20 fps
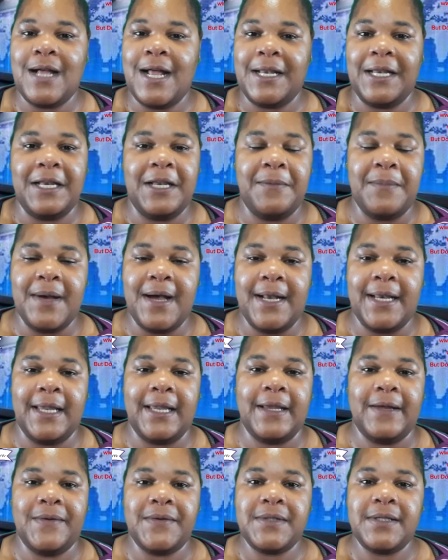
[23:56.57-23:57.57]
not
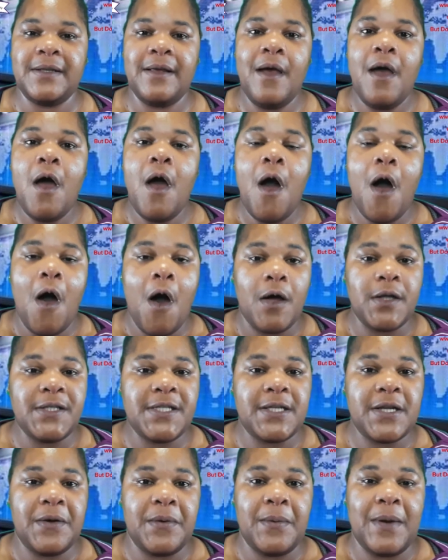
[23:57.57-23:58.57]
anybody else.
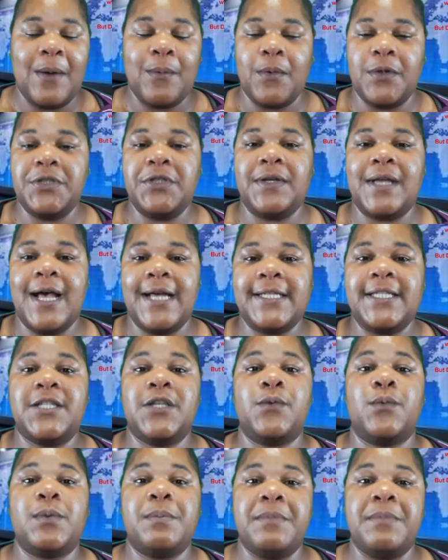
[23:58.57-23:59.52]
Also, I want you guys to